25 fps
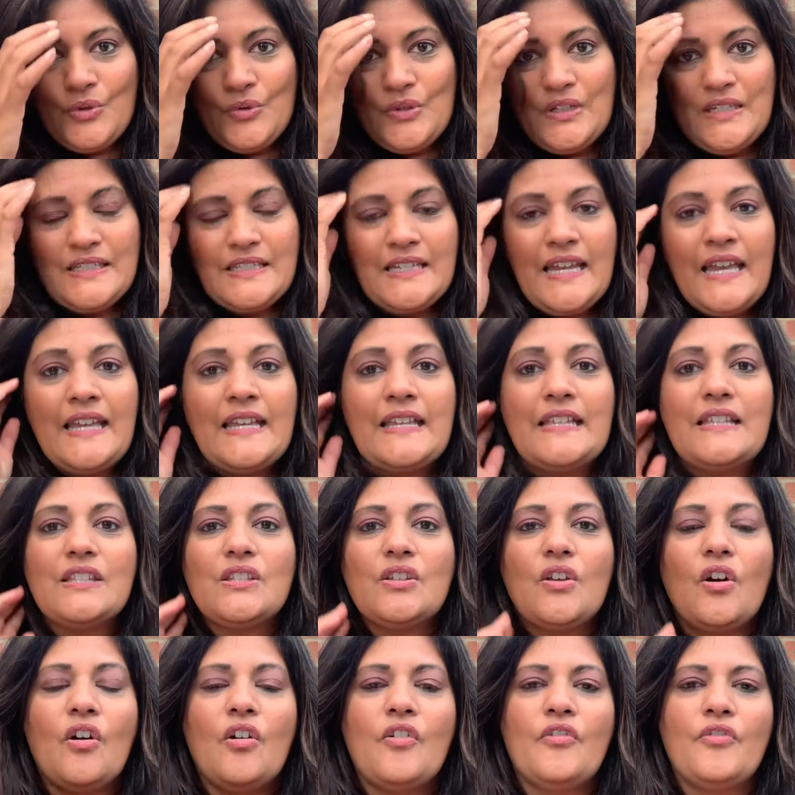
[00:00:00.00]

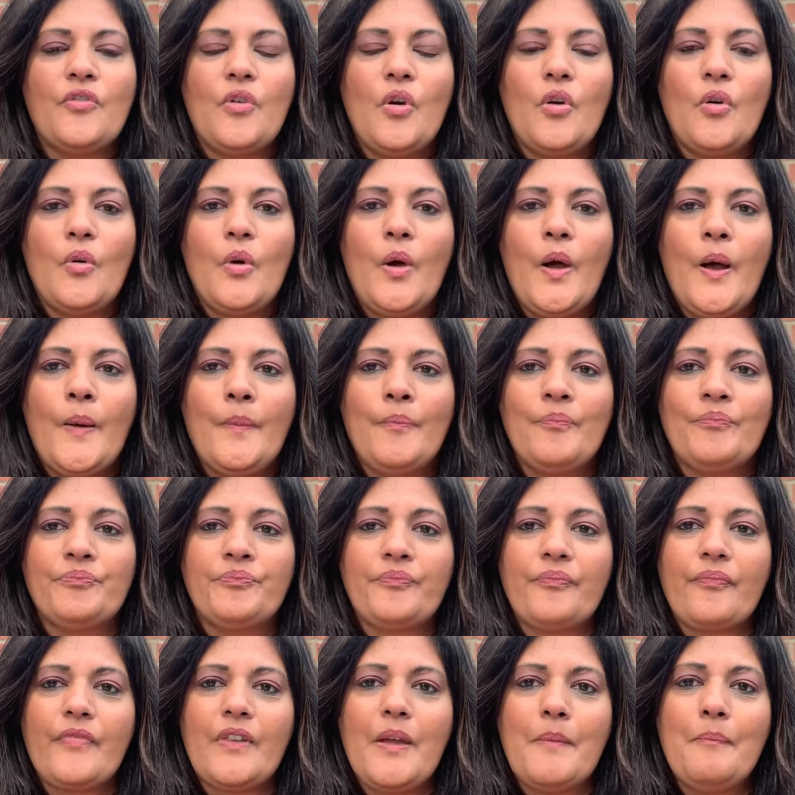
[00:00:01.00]
days of
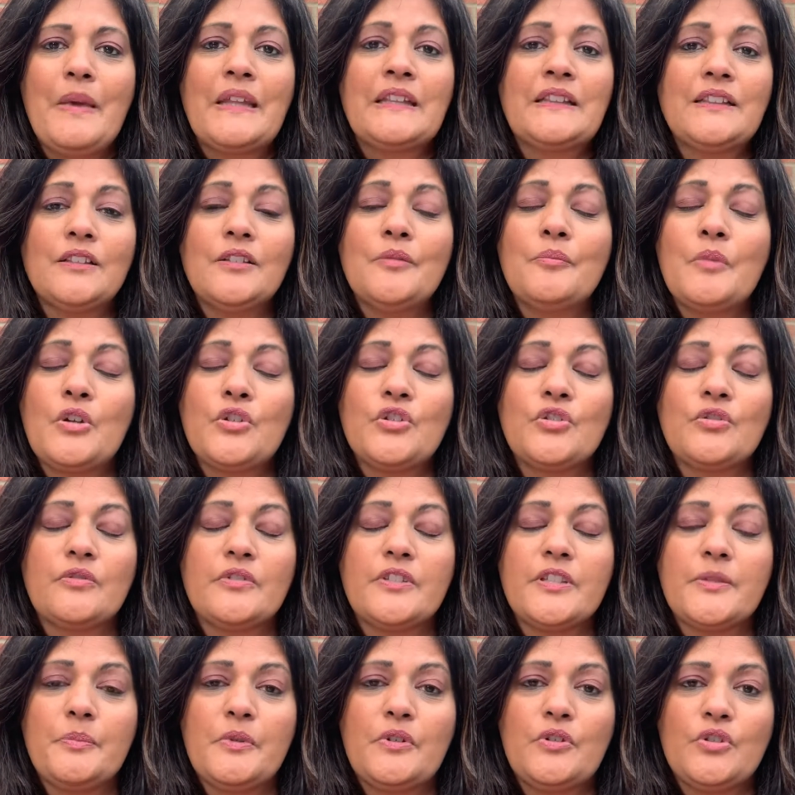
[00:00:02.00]
mental, emotional,
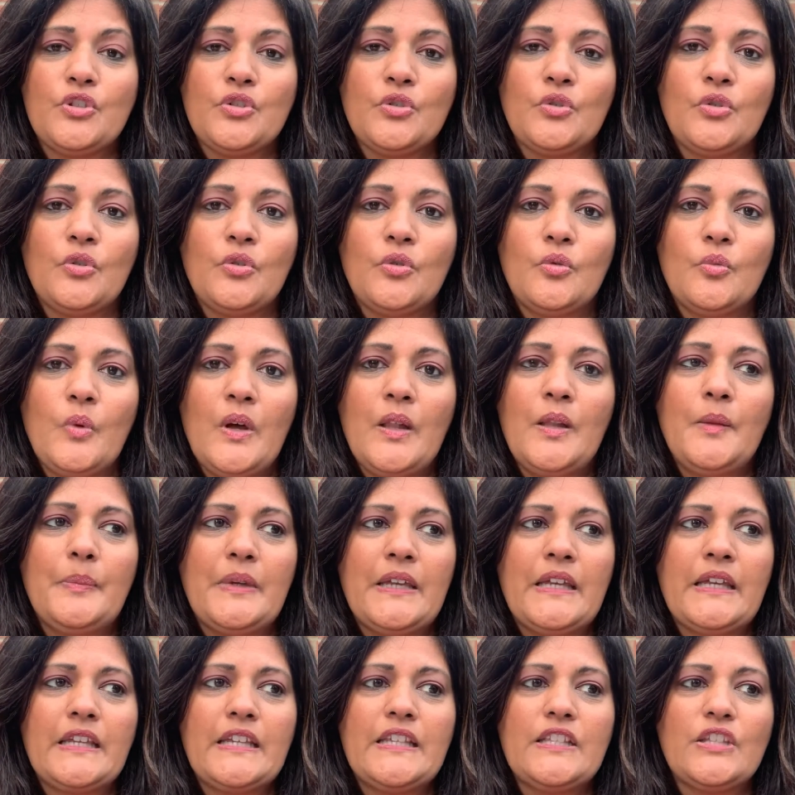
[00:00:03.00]
spiritual
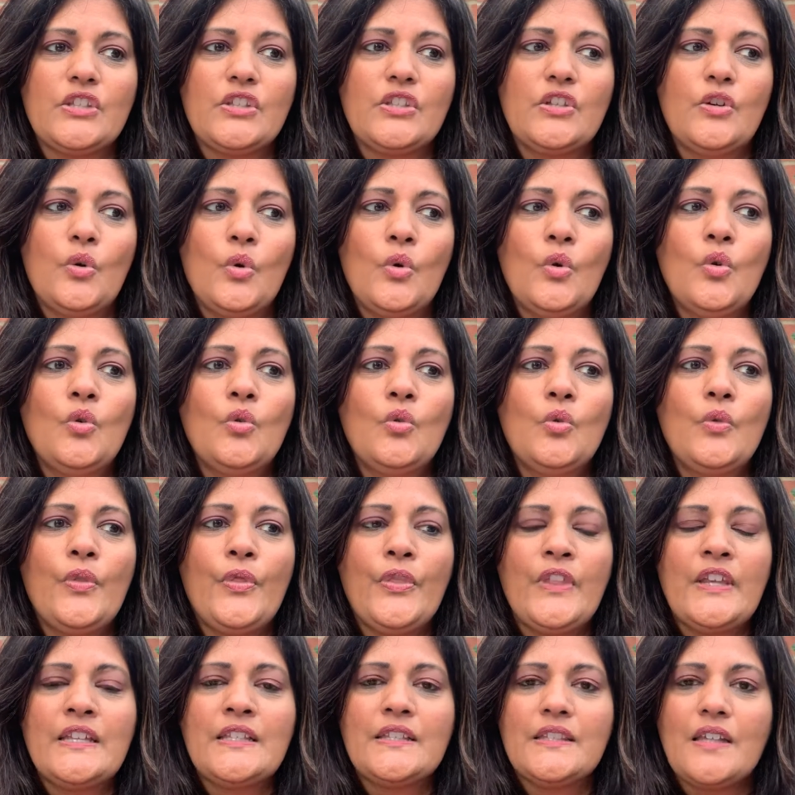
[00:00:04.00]
well-being, it's all
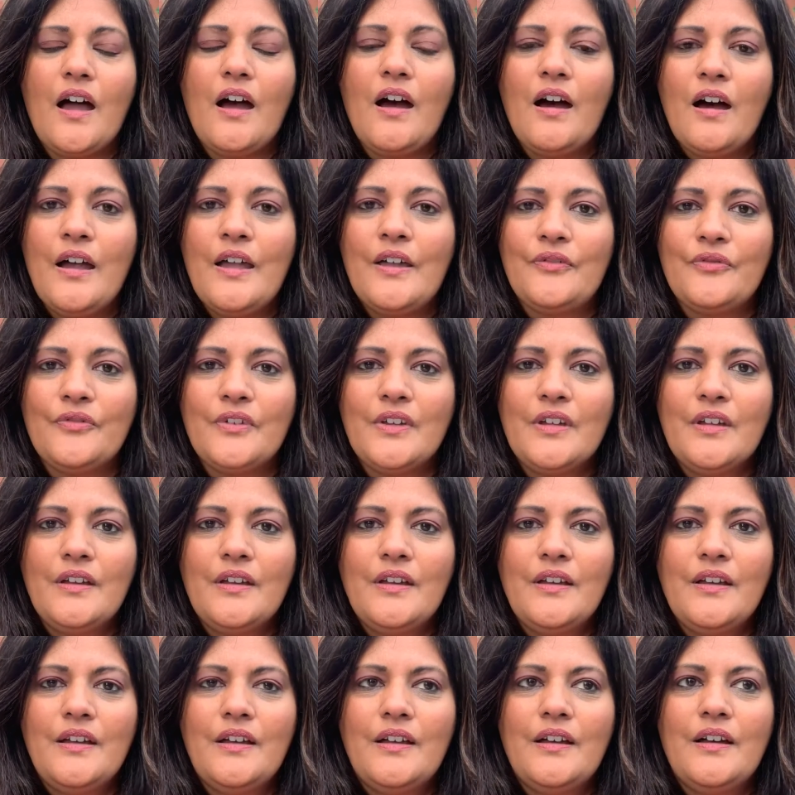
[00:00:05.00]
things that I've
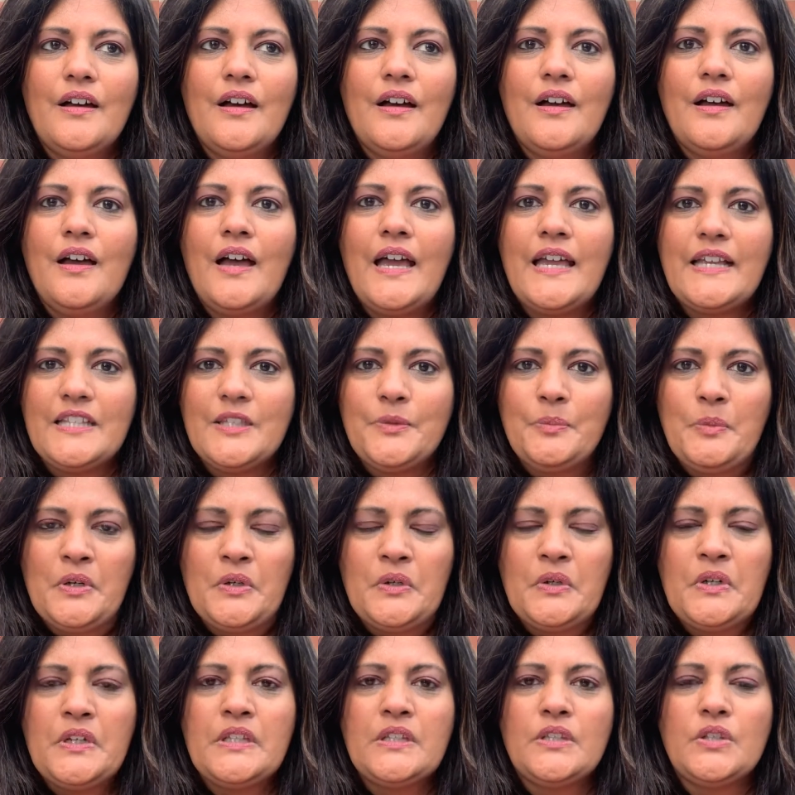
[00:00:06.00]

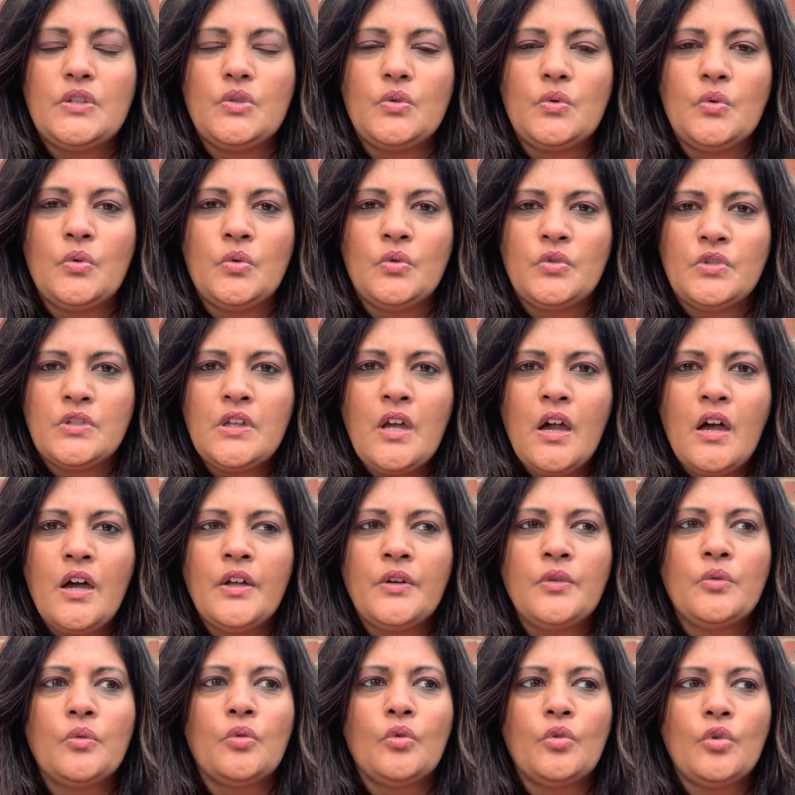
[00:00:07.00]
experienced or
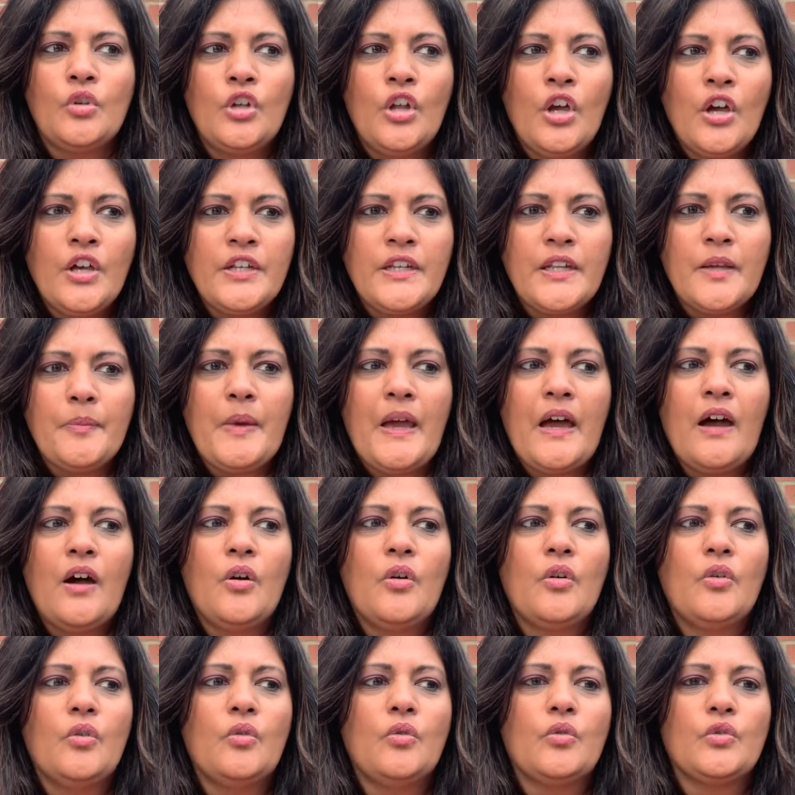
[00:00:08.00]
done or learnt
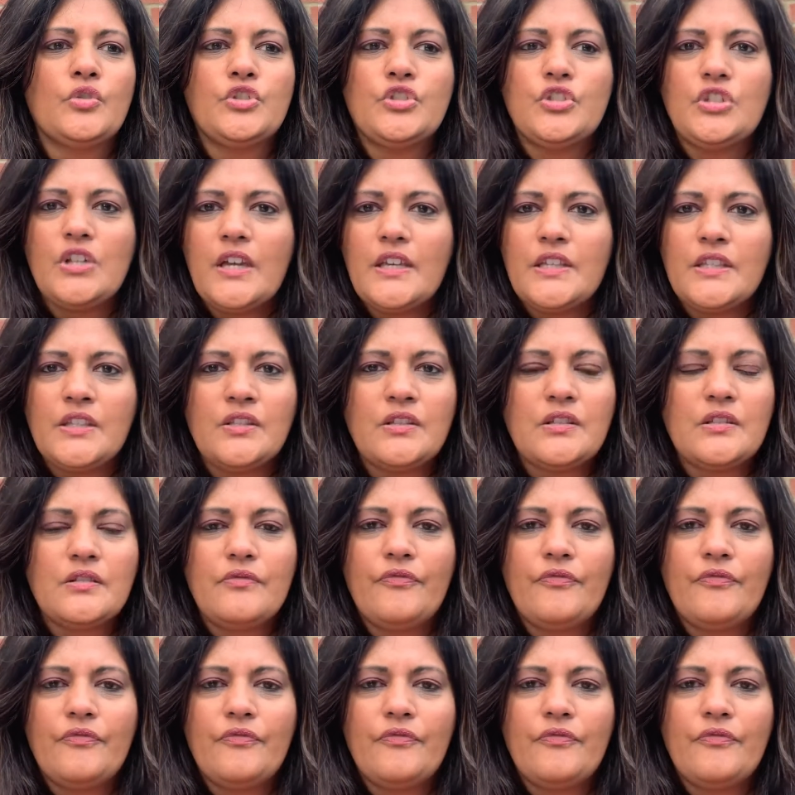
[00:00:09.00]
about, or just